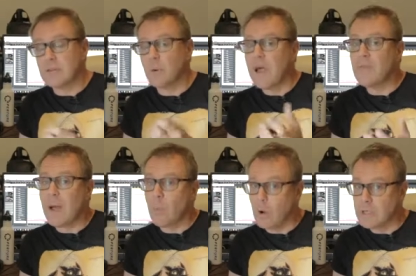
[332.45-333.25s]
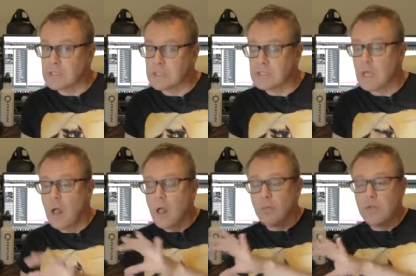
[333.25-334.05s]
And the way that works is
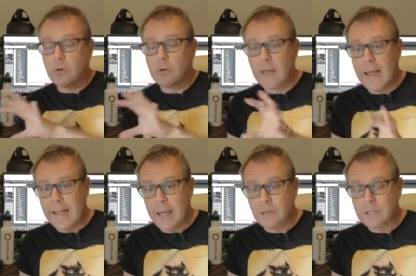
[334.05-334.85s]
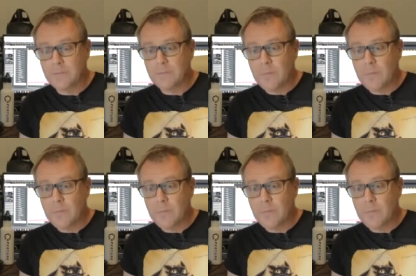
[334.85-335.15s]
the Google Hangout